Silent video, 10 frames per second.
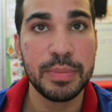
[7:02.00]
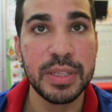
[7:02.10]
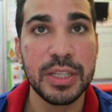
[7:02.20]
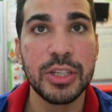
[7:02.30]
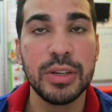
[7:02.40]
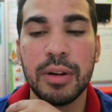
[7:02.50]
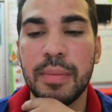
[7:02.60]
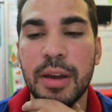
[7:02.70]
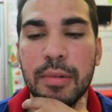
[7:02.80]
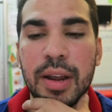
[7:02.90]
this position where
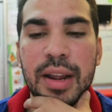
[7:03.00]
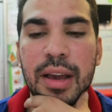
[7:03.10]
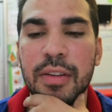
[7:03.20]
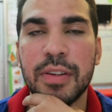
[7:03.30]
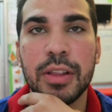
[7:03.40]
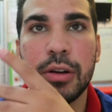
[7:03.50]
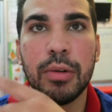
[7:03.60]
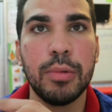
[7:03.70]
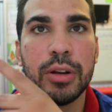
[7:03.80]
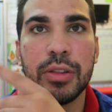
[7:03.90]
I'm at right now. I found it
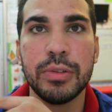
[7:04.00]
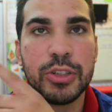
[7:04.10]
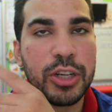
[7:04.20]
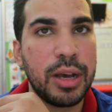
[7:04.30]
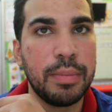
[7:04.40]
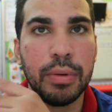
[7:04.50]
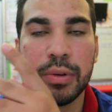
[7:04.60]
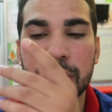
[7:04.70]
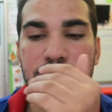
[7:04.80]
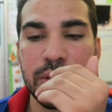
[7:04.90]
on one of those job
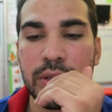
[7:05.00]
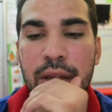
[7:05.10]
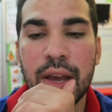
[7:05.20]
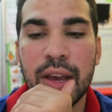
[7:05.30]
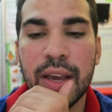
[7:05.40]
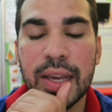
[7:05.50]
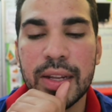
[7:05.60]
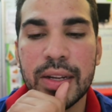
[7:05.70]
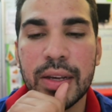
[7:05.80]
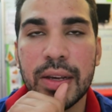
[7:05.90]
boards
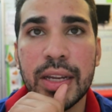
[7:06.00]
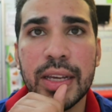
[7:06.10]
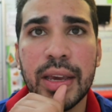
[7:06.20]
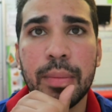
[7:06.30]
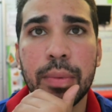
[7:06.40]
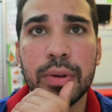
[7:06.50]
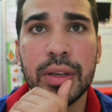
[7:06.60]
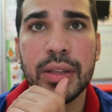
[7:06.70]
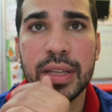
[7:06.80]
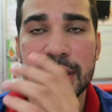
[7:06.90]
in
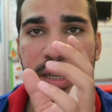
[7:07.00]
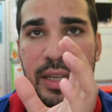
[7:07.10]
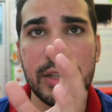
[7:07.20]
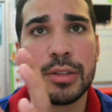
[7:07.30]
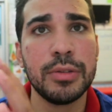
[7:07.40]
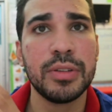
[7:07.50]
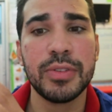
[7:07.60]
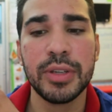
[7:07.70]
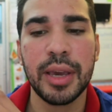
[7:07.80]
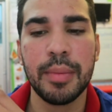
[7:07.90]
Cambodia. That's like
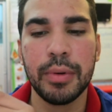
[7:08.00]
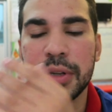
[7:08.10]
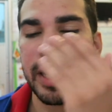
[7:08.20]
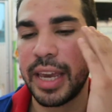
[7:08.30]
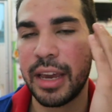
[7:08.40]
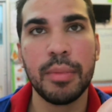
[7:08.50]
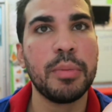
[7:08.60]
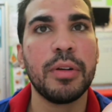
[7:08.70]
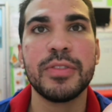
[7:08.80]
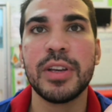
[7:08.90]
exclusive to Cambodia. I can't
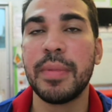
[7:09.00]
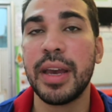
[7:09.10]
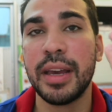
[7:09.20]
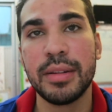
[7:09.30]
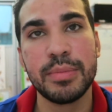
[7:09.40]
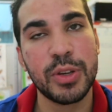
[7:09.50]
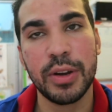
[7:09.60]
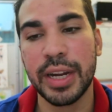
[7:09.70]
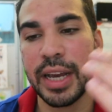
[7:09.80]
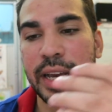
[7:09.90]
remember off the top of my head. I'm
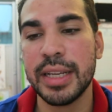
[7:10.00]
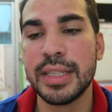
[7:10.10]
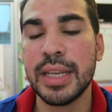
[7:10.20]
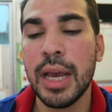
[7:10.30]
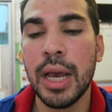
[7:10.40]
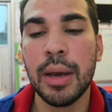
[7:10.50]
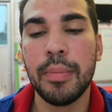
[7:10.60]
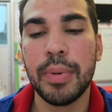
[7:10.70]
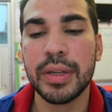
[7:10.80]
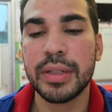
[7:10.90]
sorry, guys,
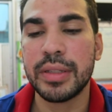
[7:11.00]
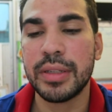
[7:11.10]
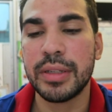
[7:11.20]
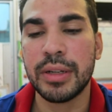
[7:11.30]
but